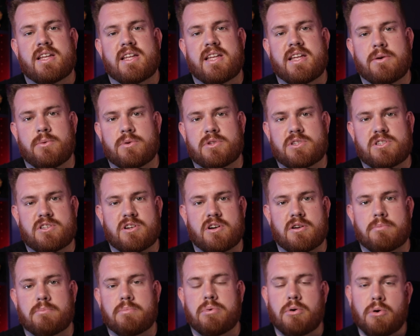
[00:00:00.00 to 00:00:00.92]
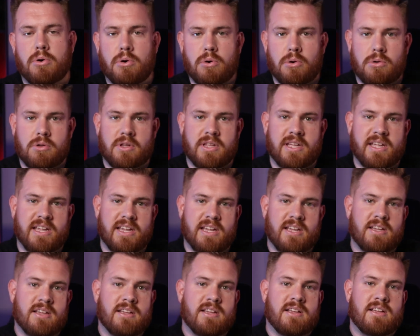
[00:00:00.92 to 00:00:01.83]
it would start
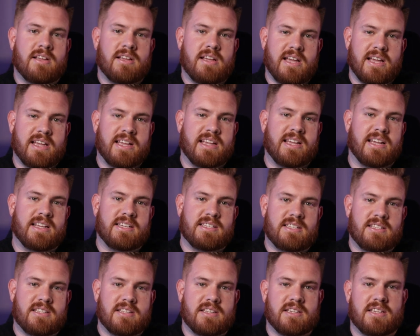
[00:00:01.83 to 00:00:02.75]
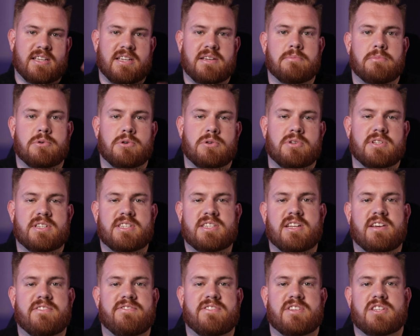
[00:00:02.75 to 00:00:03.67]
pulling against the gimbal and
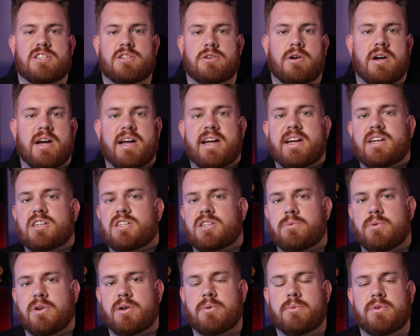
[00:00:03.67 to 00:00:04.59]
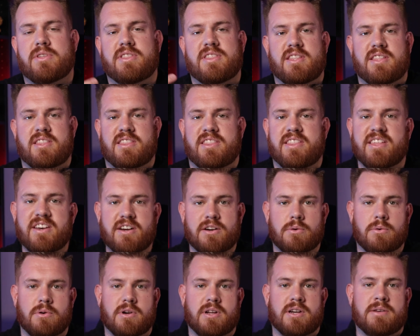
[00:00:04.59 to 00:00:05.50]
stuff, and so I actually went with the
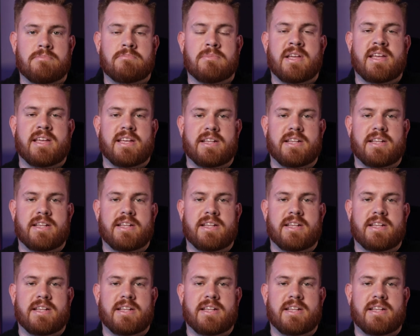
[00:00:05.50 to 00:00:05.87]
thinner one,